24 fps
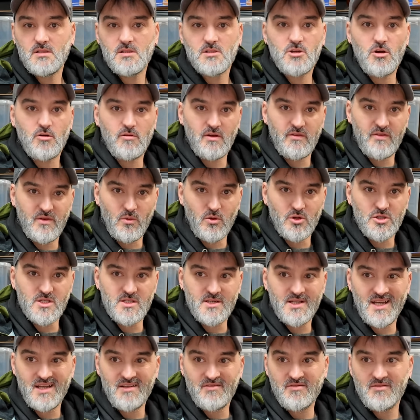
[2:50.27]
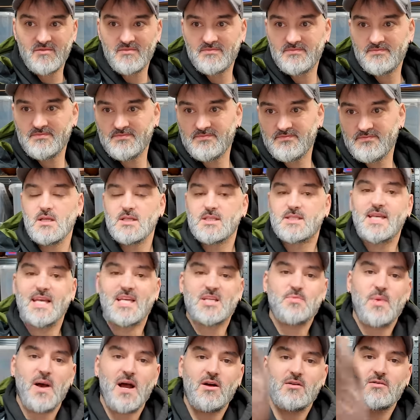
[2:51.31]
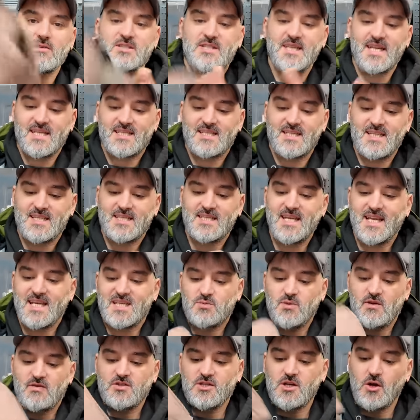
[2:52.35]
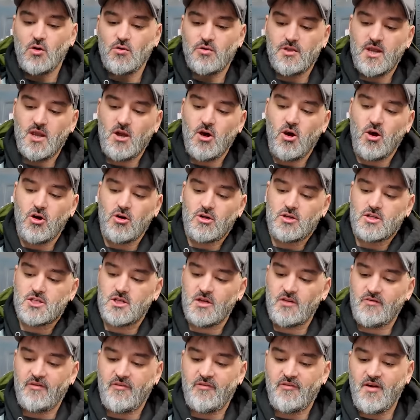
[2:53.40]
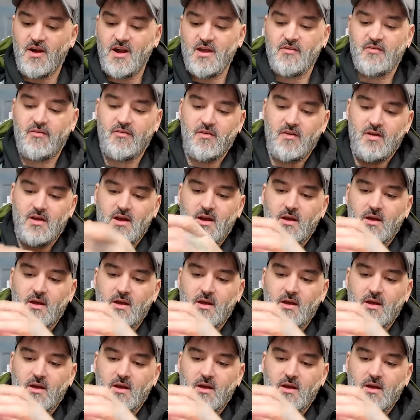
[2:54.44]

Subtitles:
Sorry if you're watching, Dave. £6.66. We've sold the Hogs of Fife